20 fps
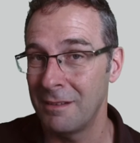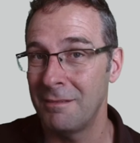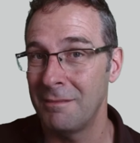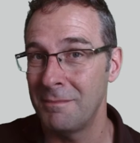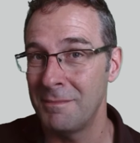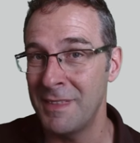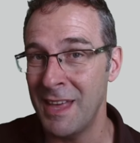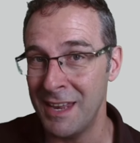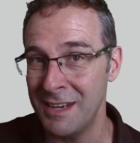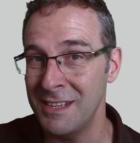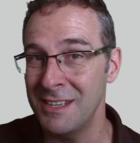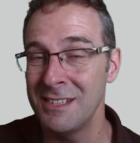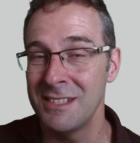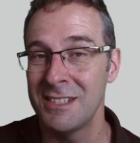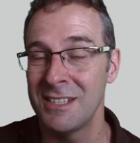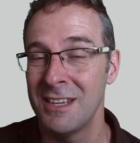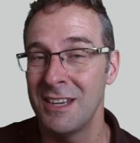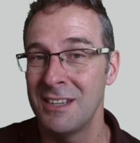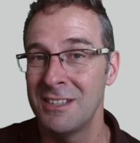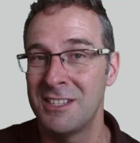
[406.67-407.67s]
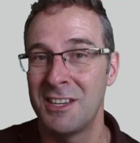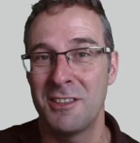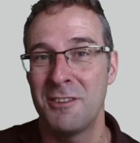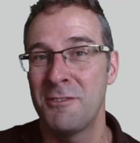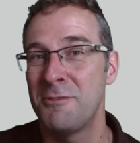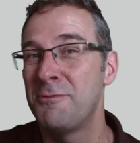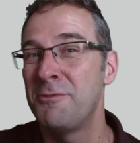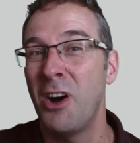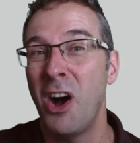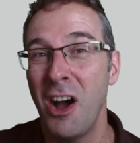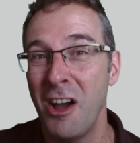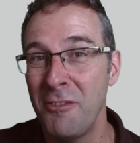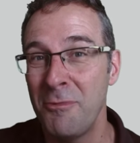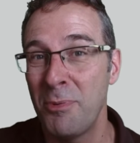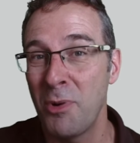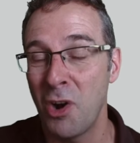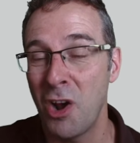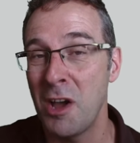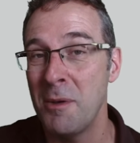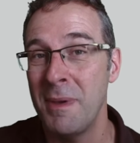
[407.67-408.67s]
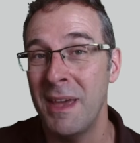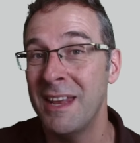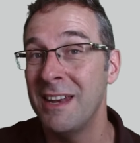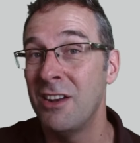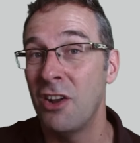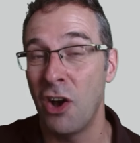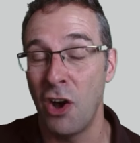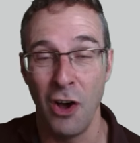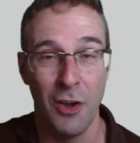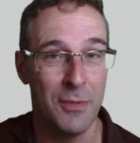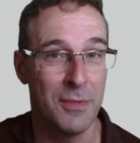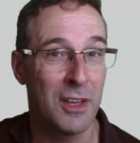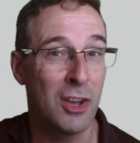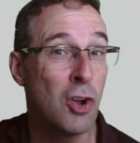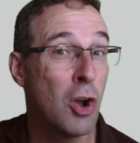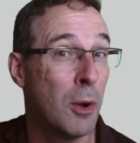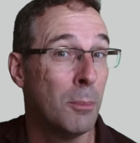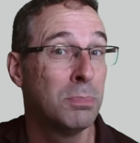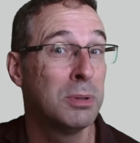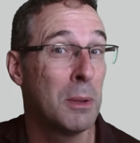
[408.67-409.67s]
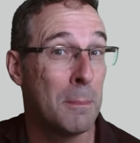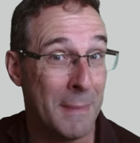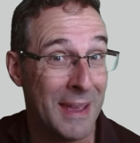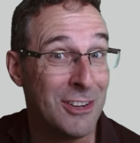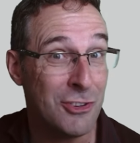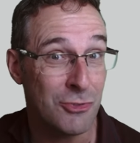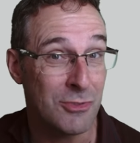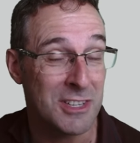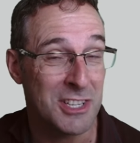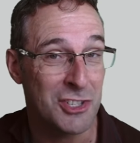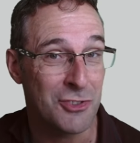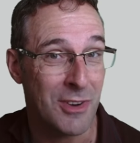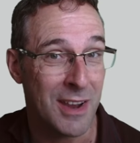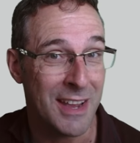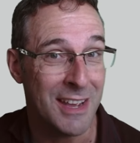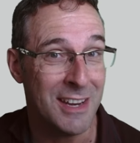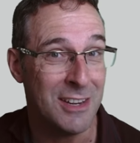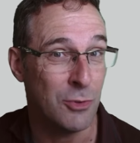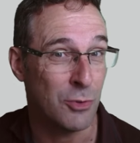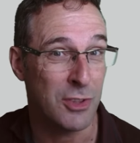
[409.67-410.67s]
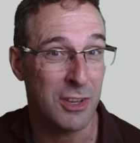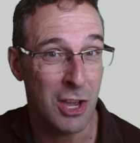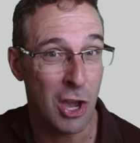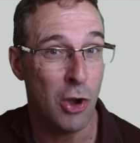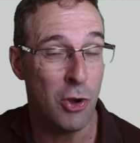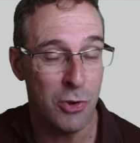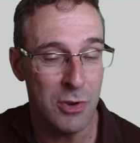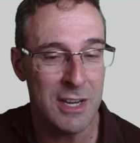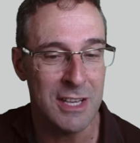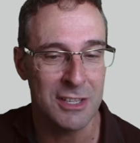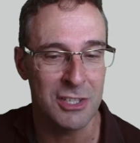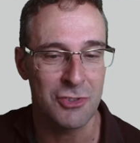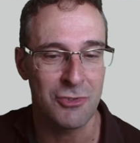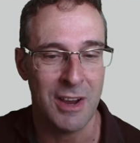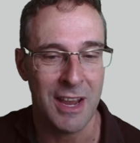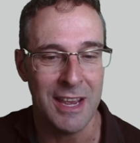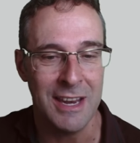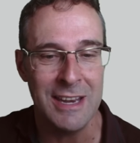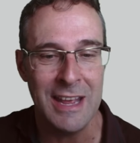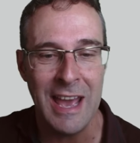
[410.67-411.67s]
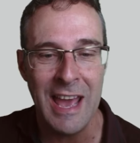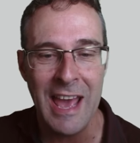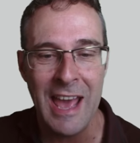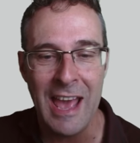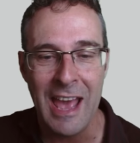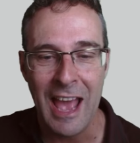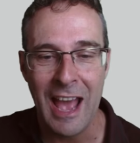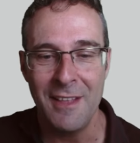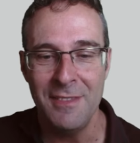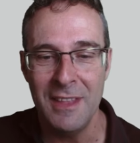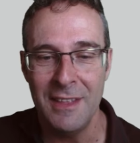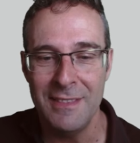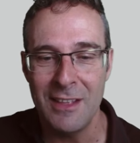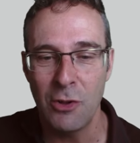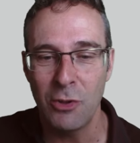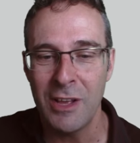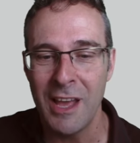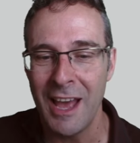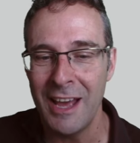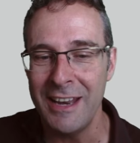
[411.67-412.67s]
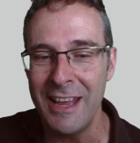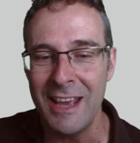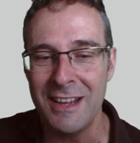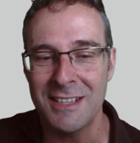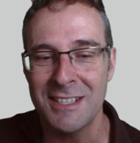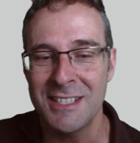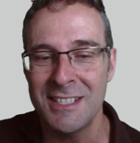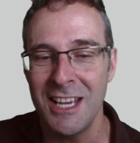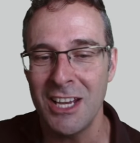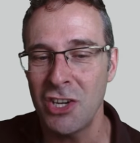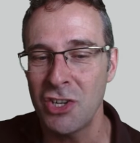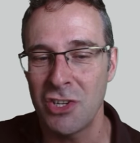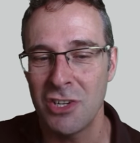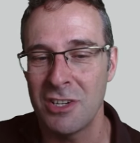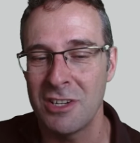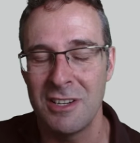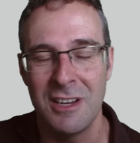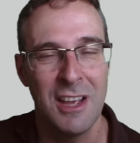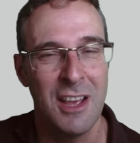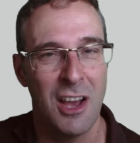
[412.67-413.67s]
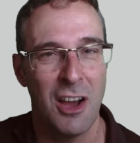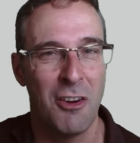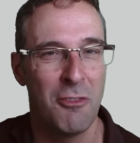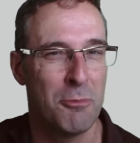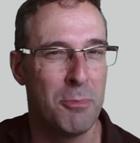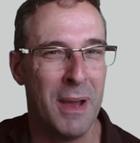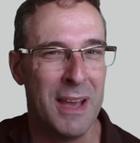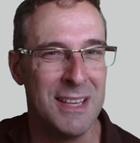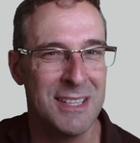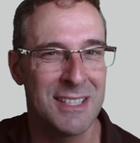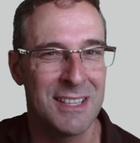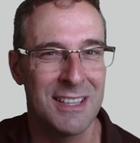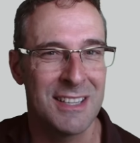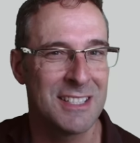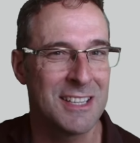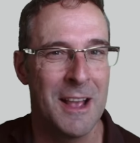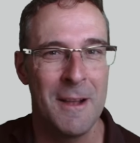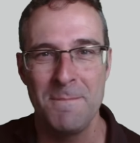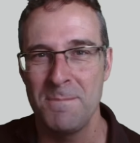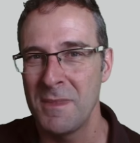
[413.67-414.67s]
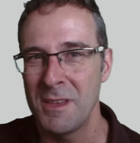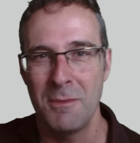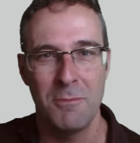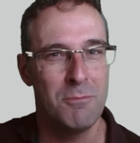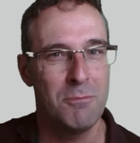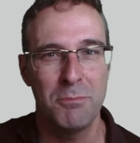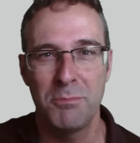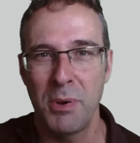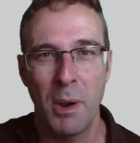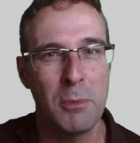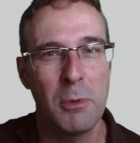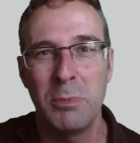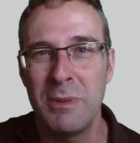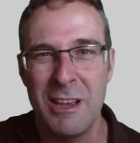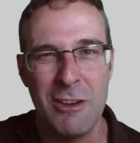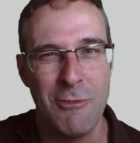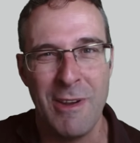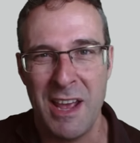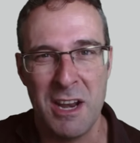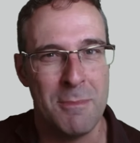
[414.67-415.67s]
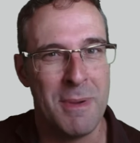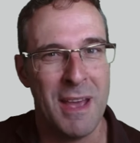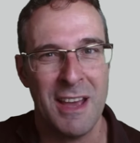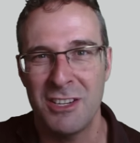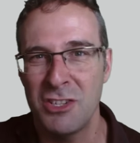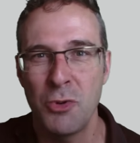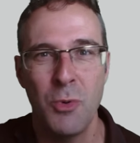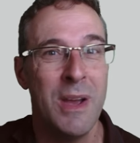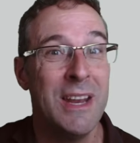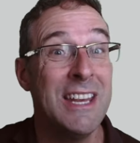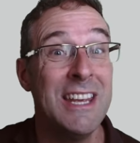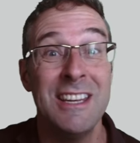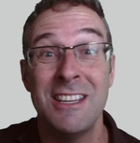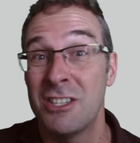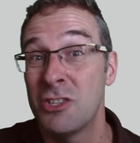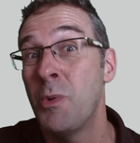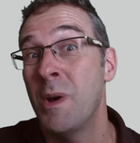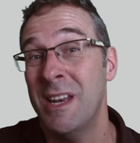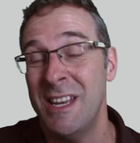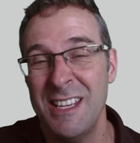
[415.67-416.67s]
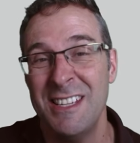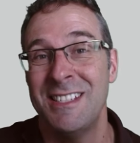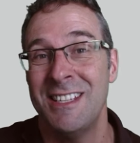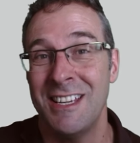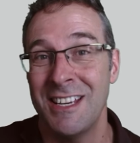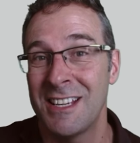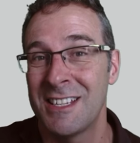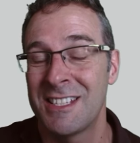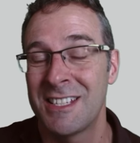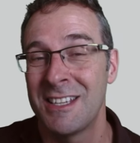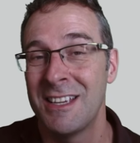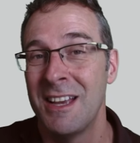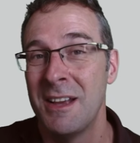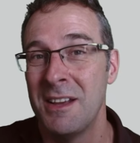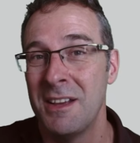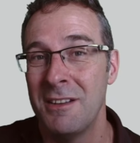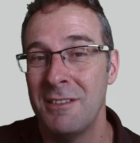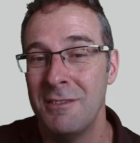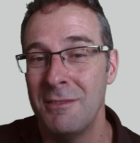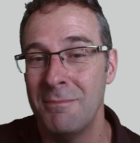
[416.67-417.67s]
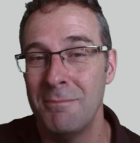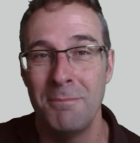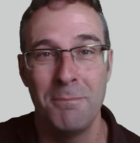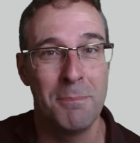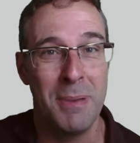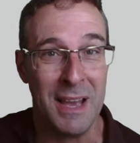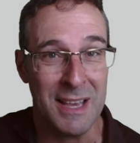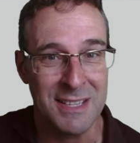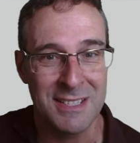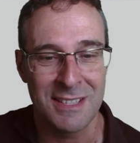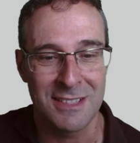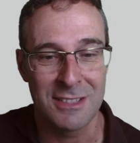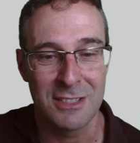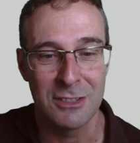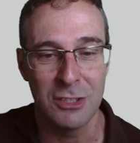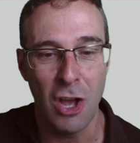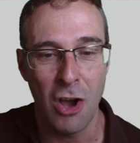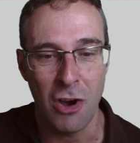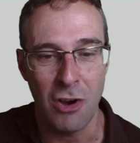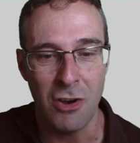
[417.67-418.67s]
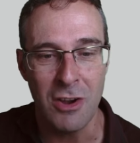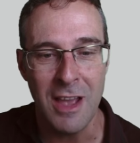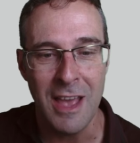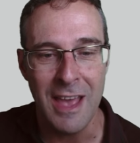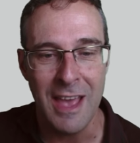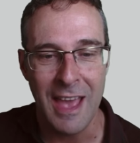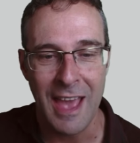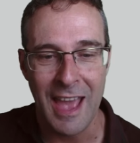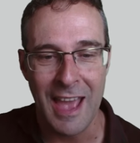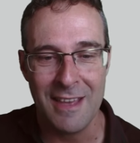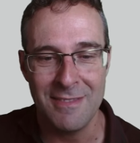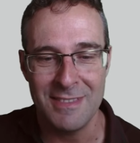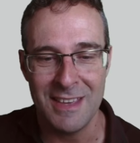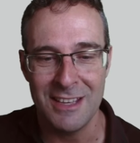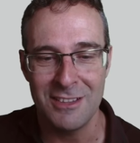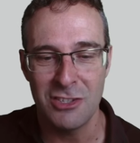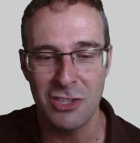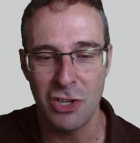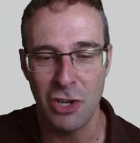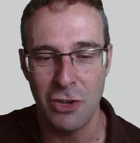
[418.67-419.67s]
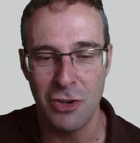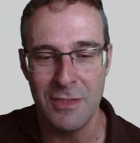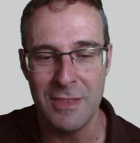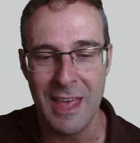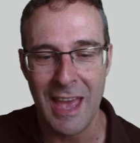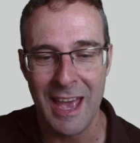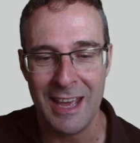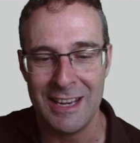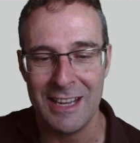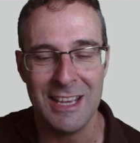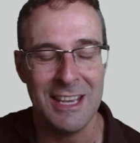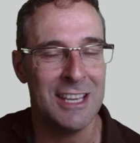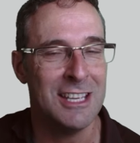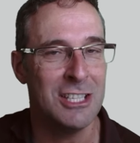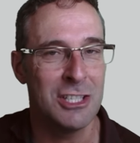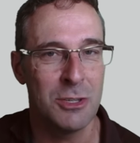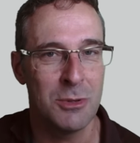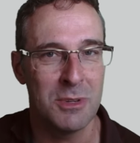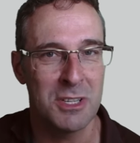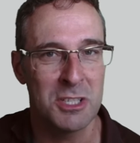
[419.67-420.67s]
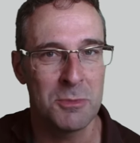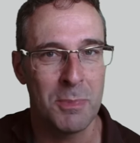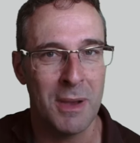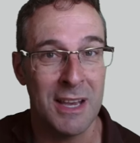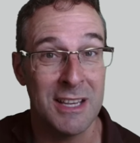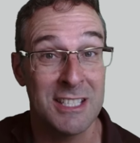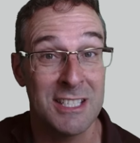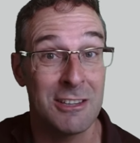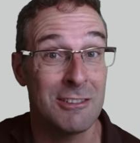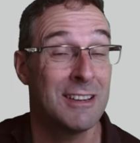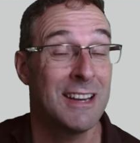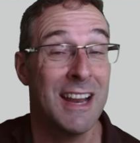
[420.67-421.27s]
that is, to the 5' end on the complementary strand or the coding strand, and then they'll cut out a section of bases, probably around about 20 to 26 bases long, and then turn that into a spacer. And